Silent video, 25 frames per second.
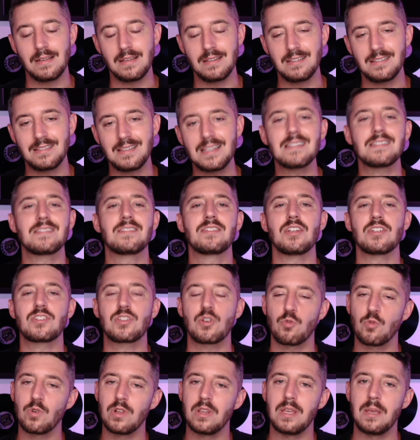this is just
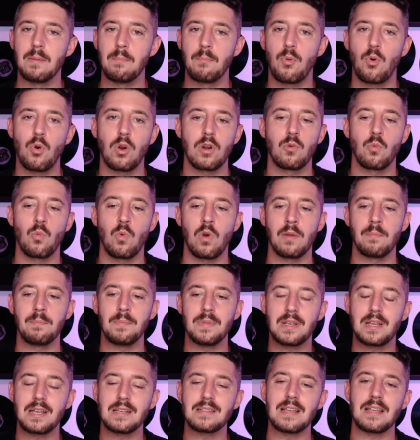a really important one
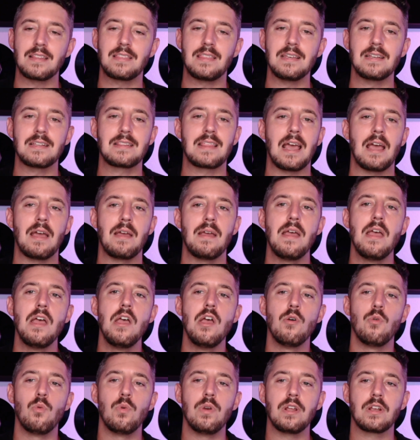because I think that
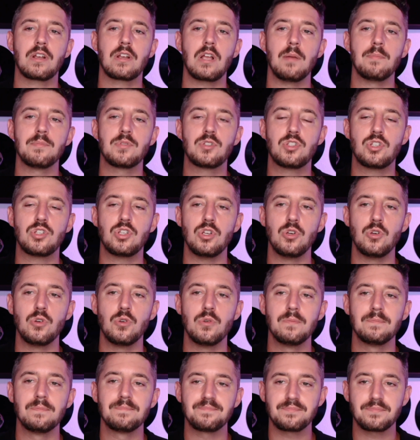when it comes
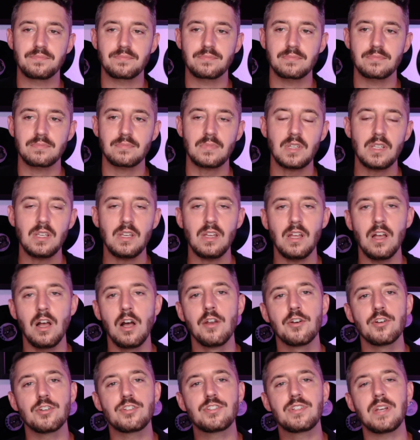to
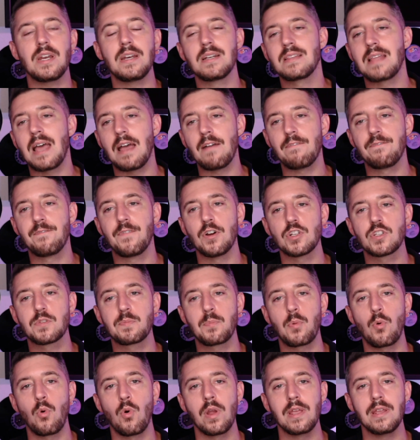understanding that
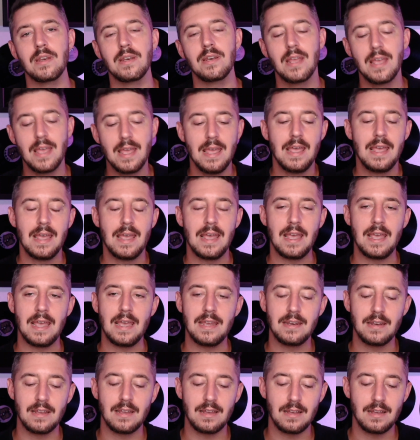first point
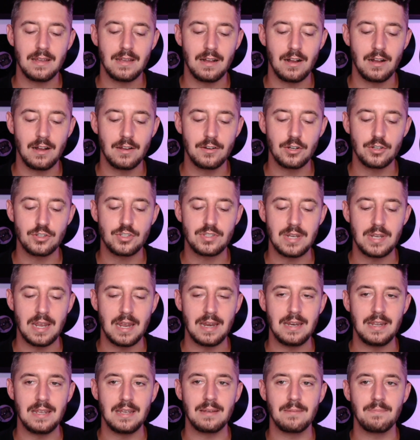and
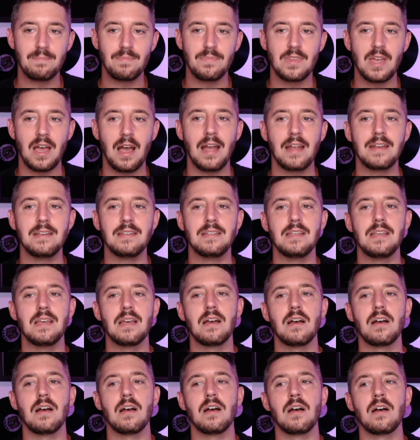understanding the
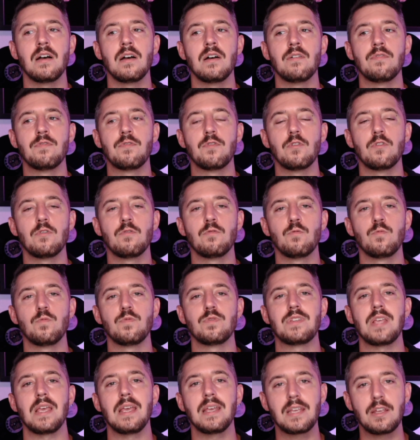idea of
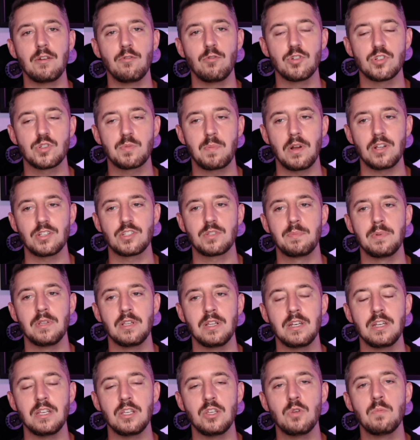taking
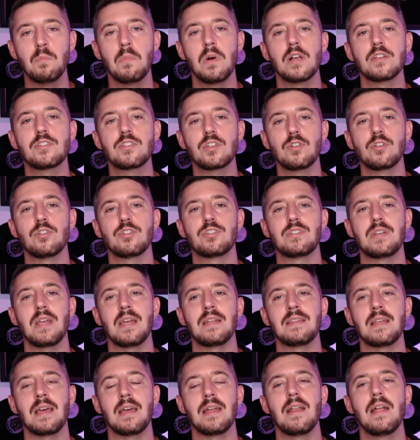responsibility, you must
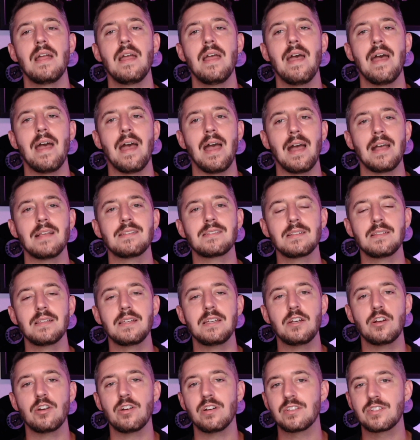understand that as a
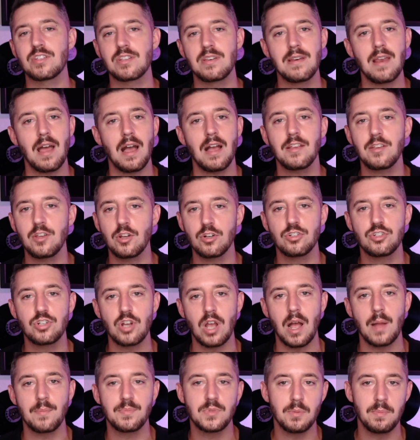leader, it's not your
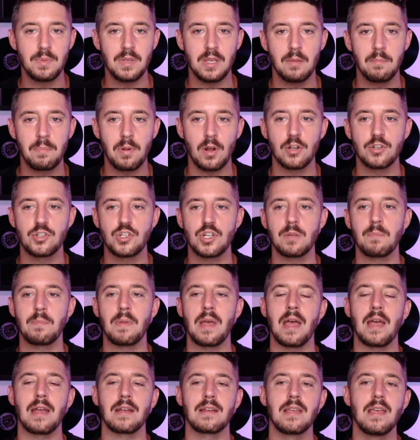job to be a punching
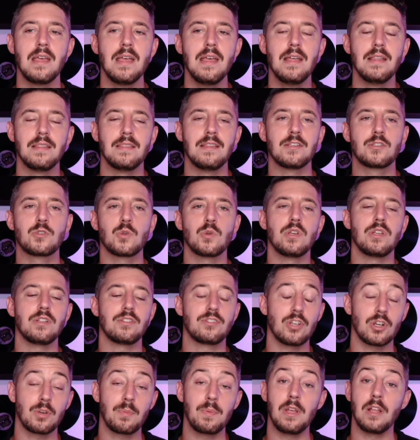bag. This
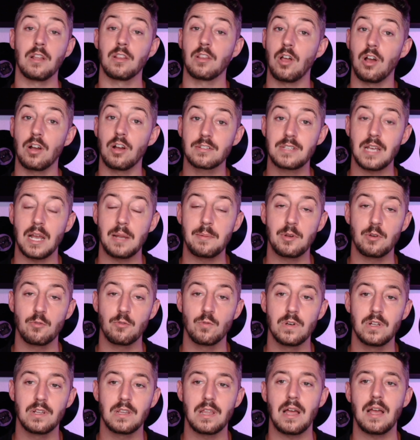took me a long time to
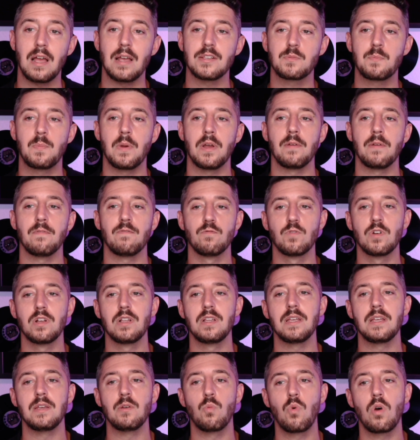realize, but
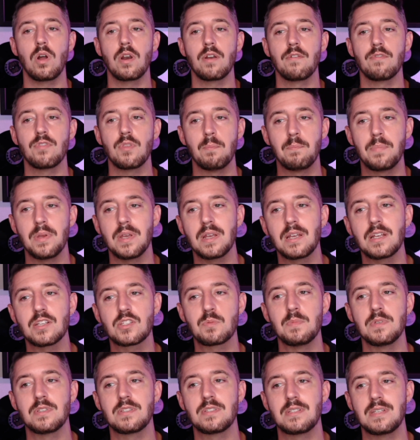really one of the
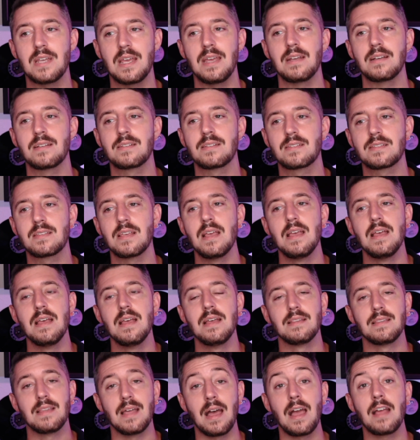biggest mistakes
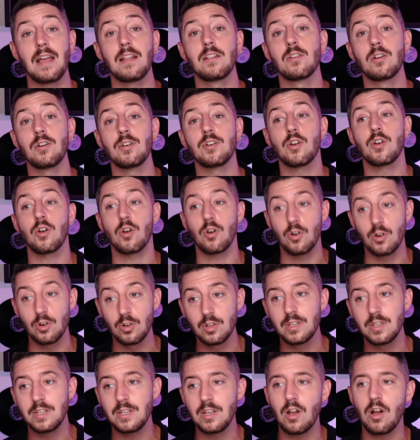that I learned
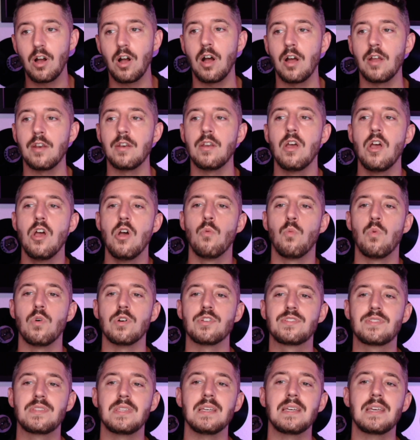early on
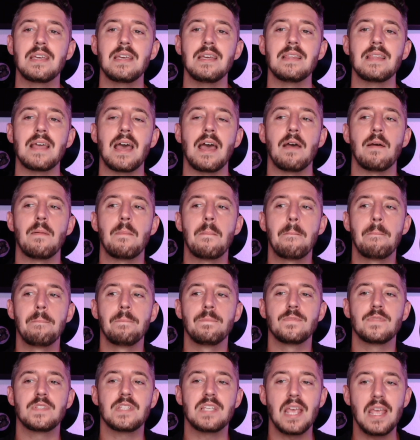was thinking that
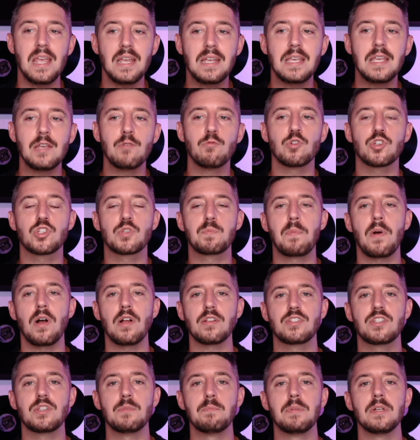taking
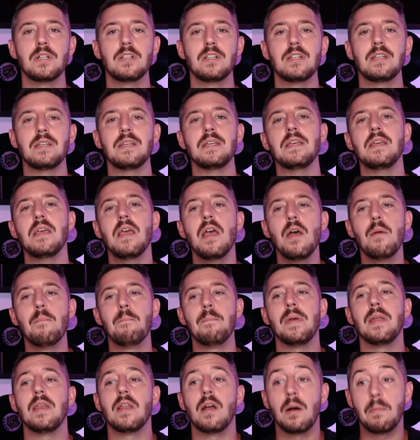responsibility
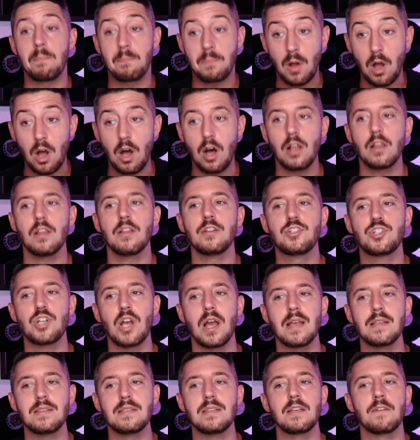meant
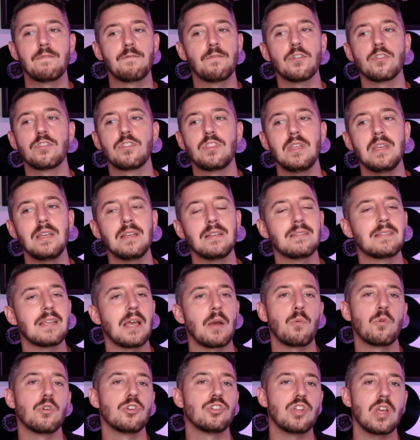apologizing for things
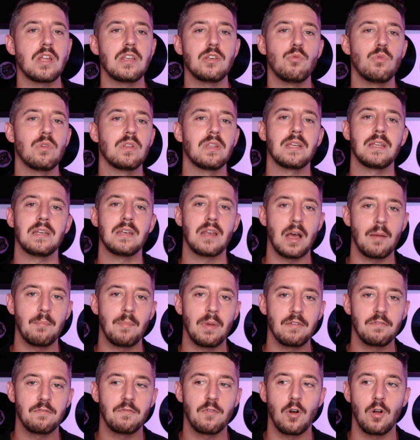that were genuinely not
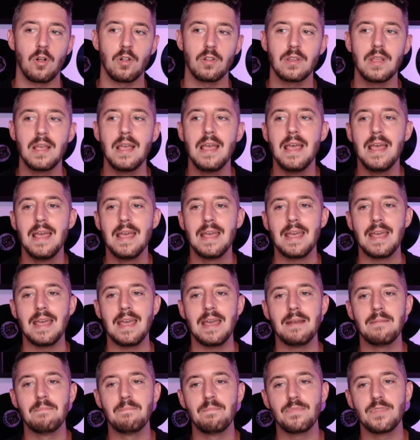my fault.
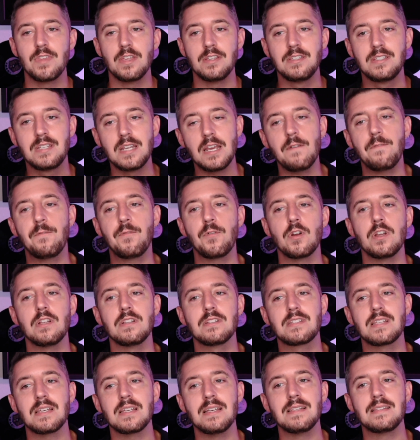And the
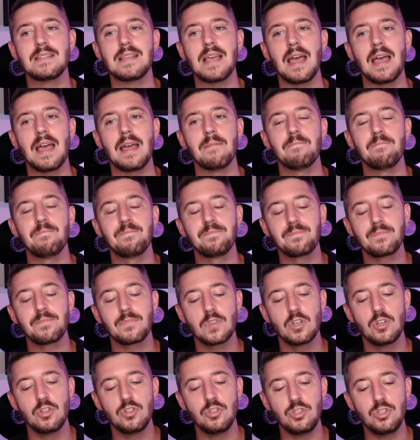difference is that
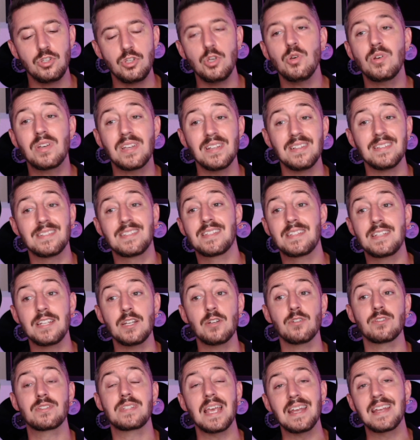you can
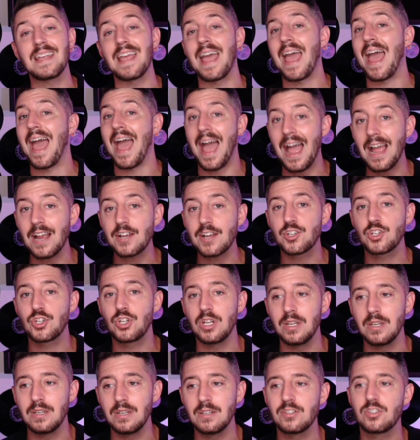still take
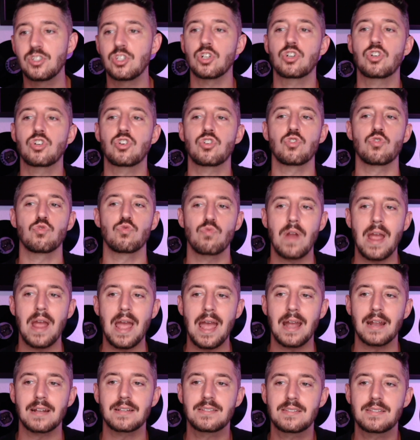action to
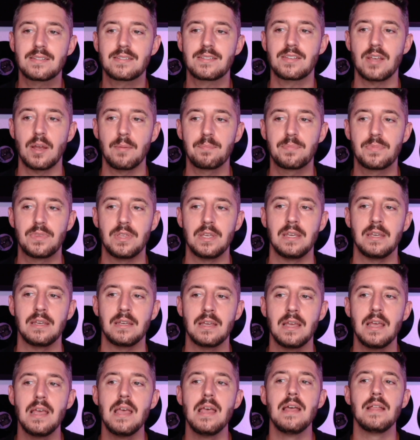correct
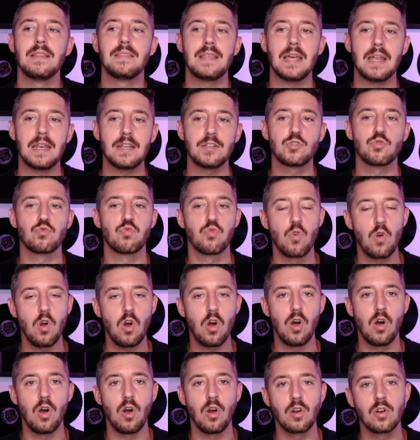something that is
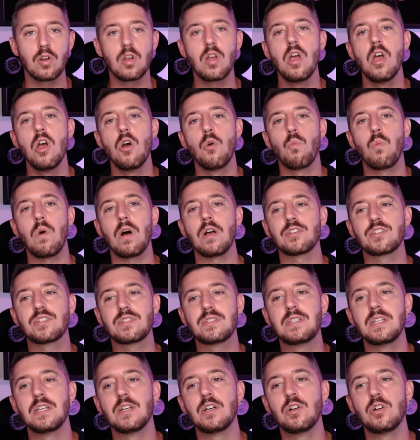wrong while
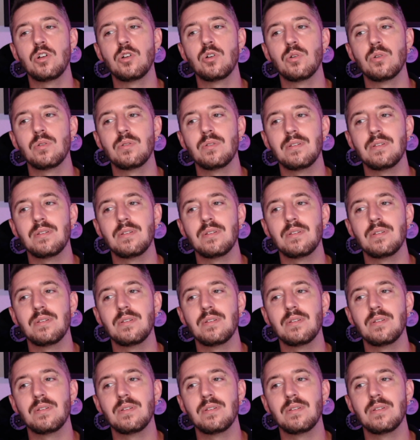still